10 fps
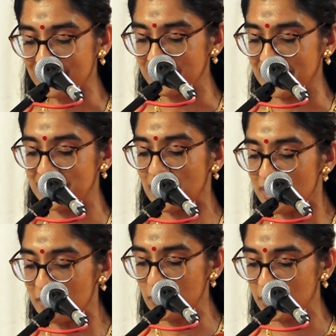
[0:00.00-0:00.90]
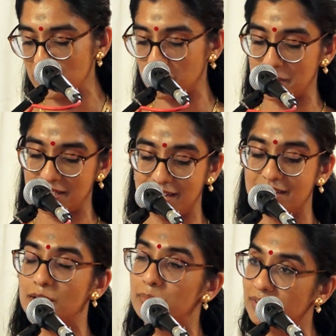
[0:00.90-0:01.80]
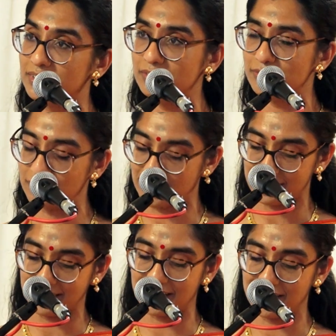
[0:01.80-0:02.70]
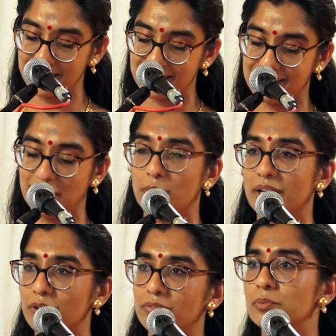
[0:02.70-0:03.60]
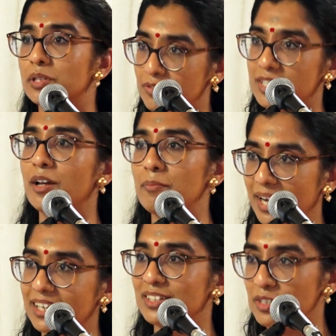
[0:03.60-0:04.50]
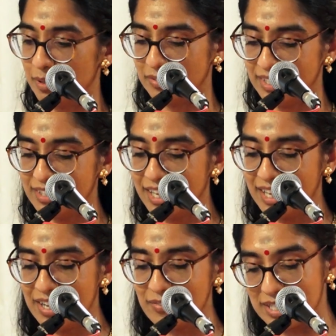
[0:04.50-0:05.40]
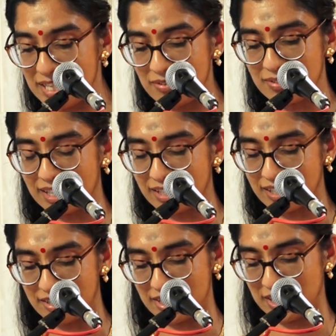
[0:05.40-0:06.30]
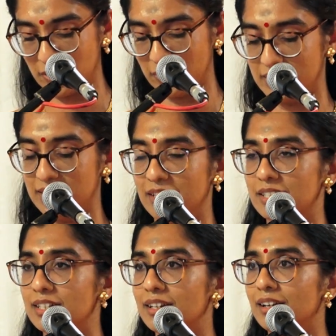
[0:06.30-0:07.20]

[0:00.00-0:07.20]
Then Sunday mornings would be sent at the Bhavan for violin class, and then quite often we'd return back to the Bhavan for the evening Carnatic concert.